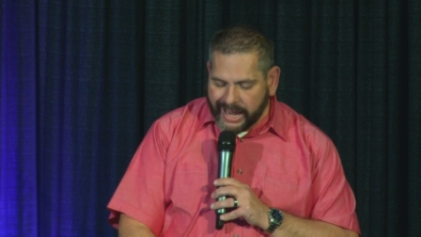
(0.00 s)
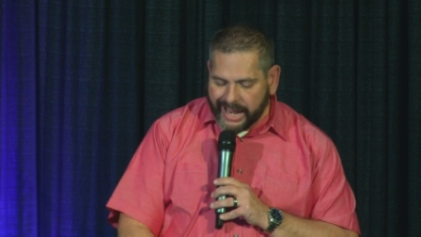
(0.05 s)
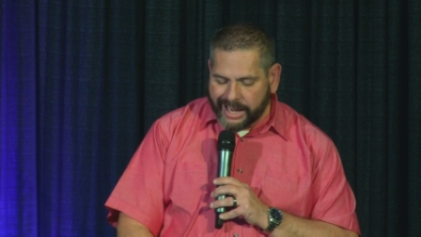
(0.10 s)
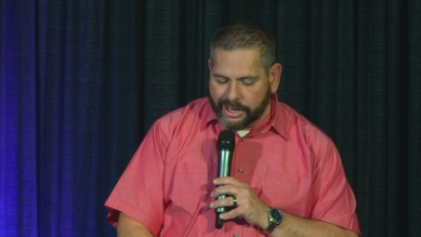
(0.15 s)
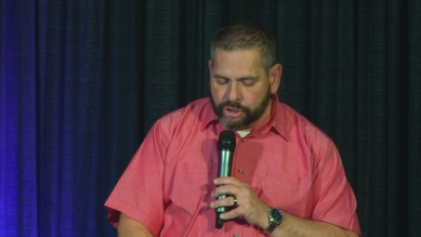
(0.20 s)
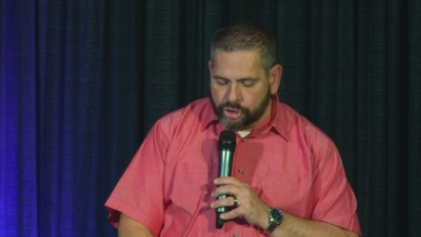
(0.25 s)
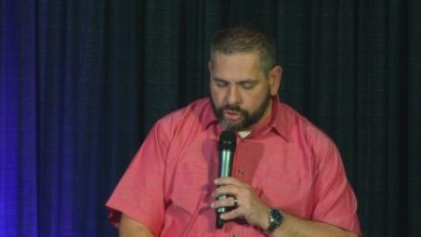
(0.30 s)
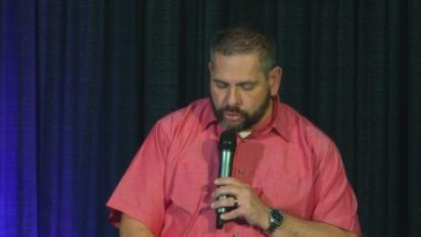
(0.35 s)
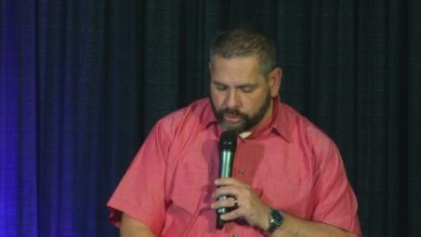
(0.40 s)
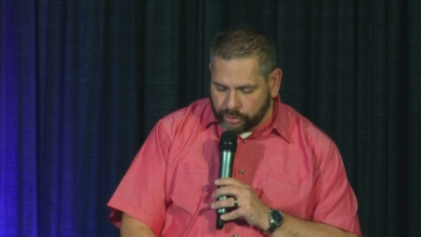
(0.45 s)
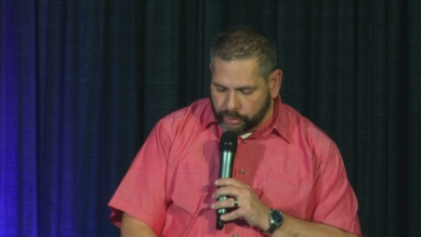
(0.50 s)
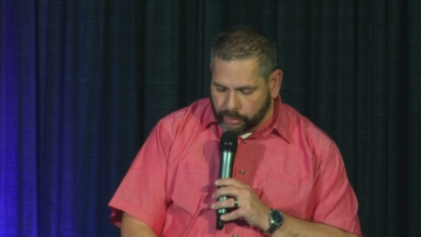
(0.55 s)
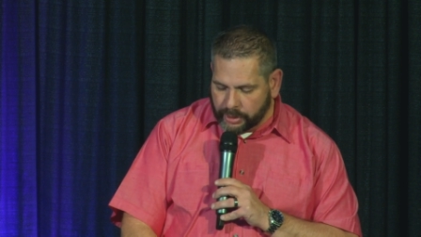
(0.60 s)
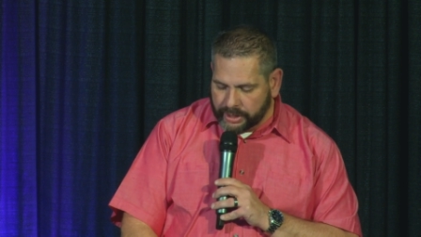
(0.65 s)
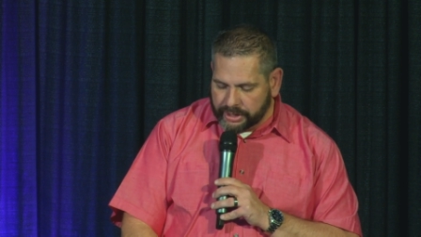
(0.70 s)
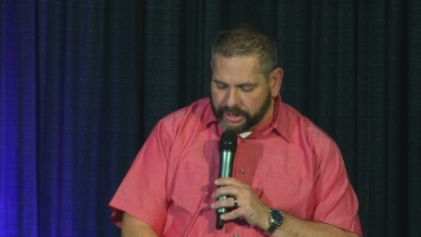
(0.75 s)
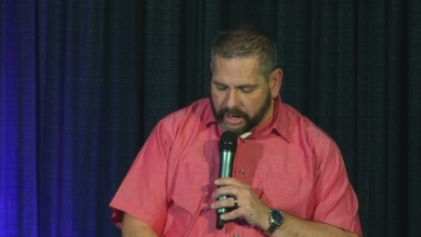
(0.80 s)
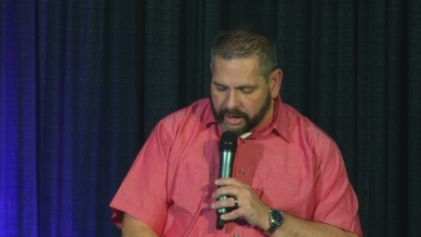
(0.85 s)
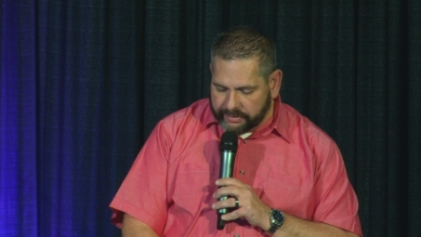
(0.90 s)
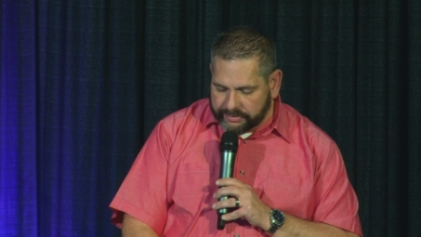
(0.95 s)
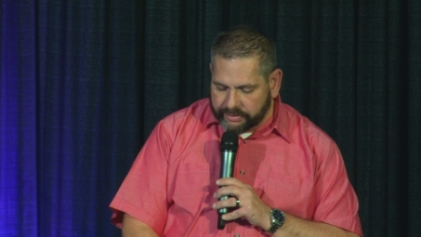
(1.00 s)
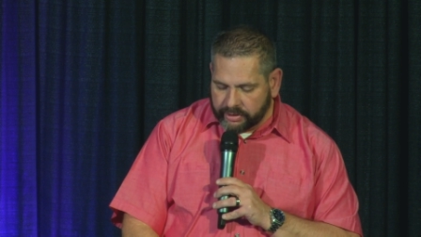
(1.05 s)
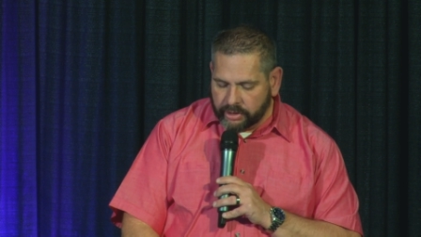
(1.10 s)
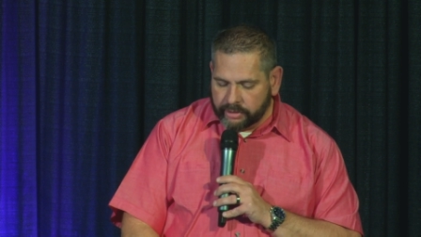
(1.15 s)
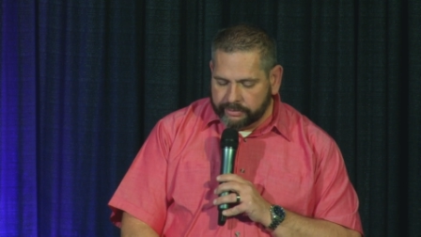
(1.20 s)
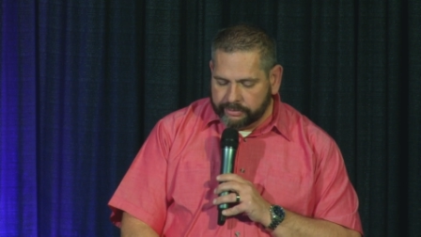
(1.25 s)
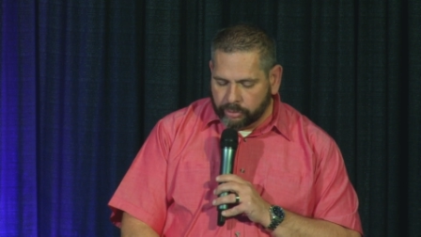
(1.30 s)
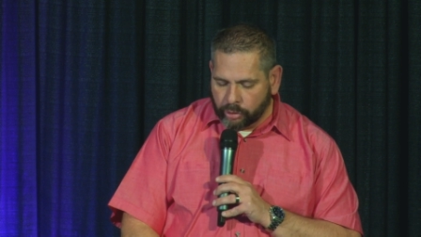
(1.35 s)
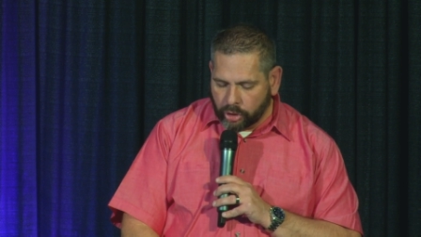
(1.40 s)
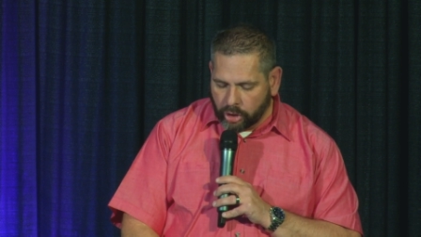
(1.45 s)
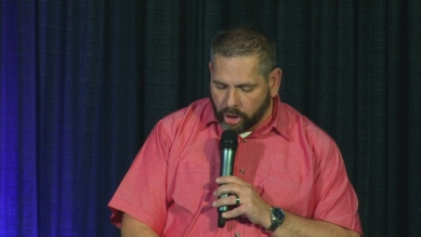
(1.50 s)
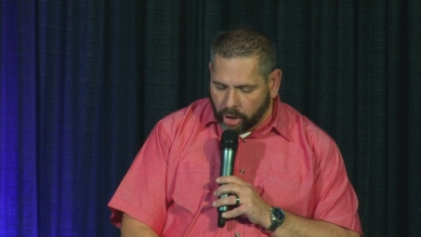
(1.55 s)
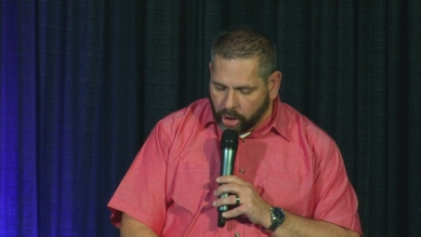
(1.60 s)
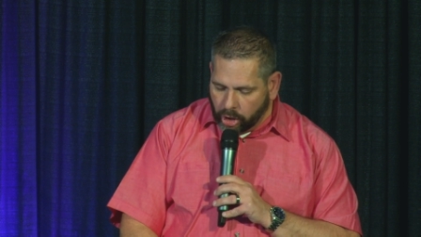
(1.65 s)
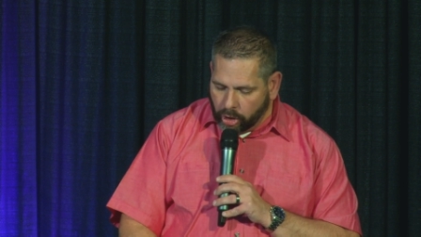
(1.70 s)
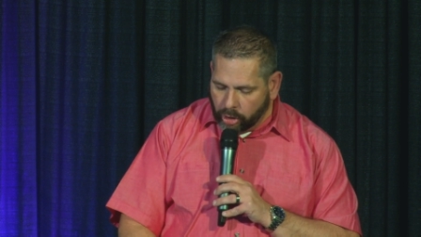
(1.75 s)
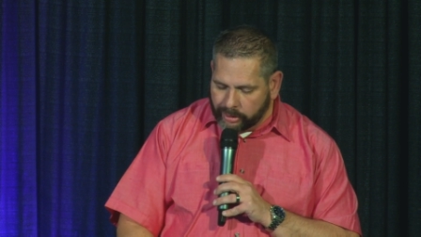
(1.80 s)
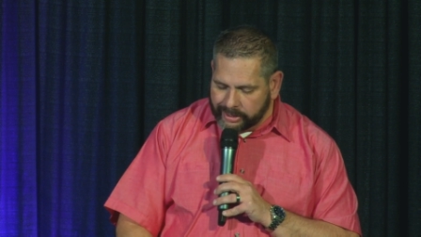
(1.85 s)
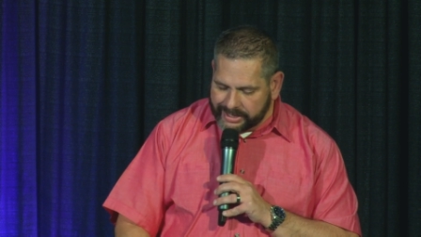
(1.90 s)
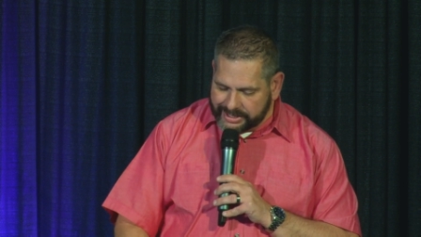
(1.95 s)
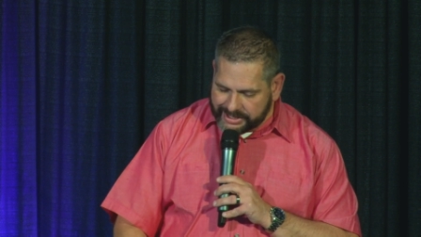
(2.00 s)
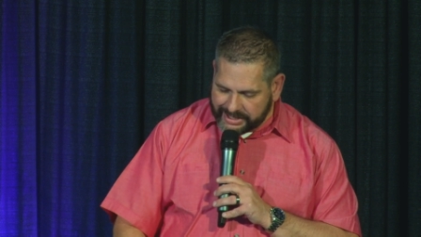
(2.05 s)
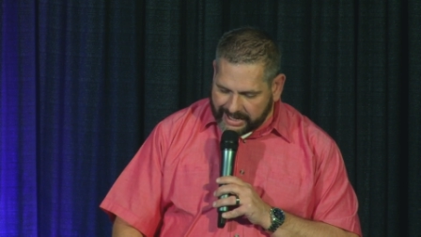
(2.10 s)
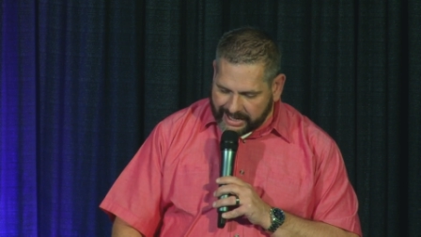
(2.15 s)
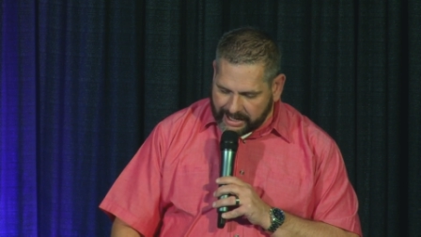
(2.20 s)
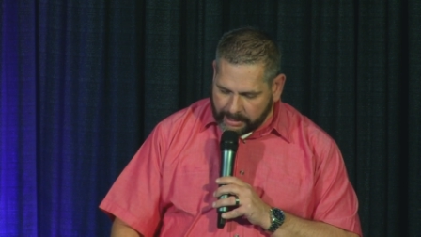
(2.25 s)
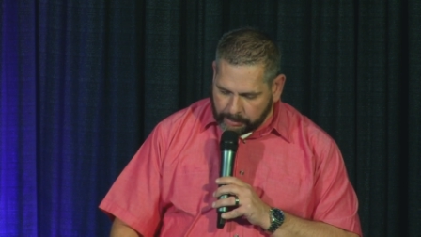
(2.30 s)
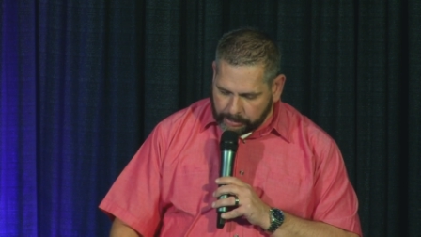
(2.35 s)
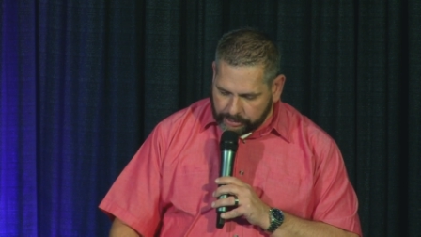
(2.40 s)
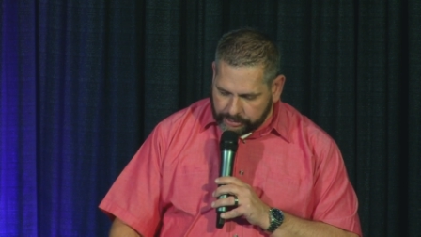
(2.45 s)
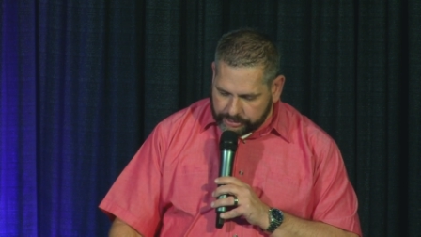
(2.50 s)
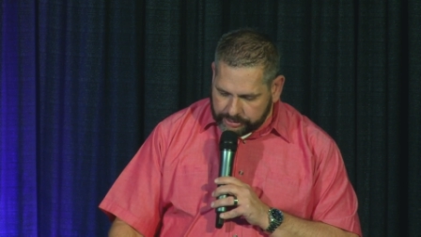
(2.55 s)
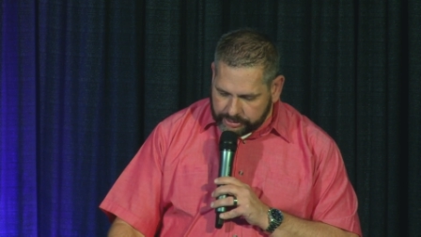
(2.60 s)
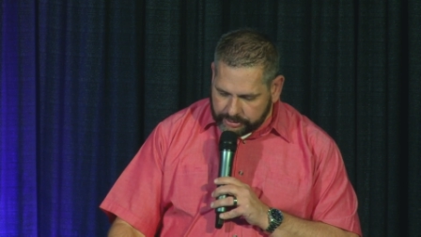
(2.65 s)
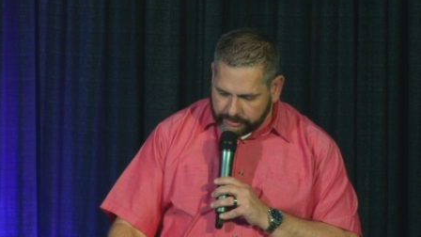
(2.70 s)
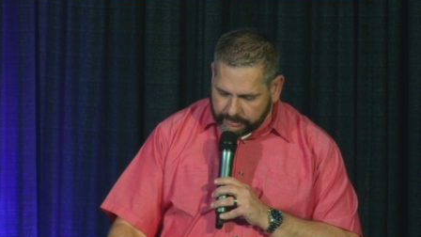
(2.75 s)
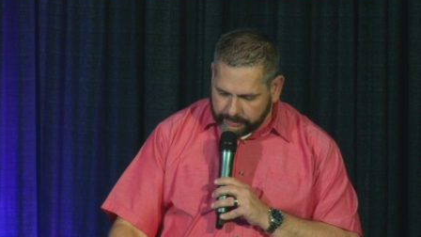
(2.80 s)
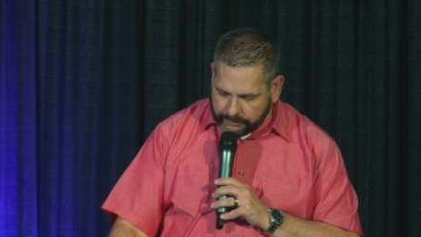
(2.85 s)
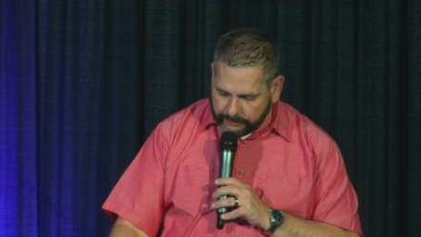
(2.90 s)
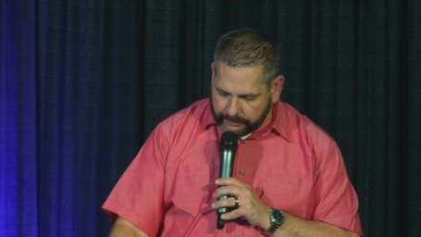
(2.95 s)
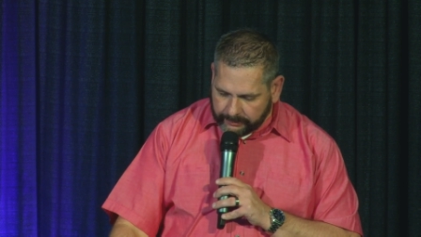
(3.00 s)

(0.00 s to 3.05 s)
and drew enough for all his camels.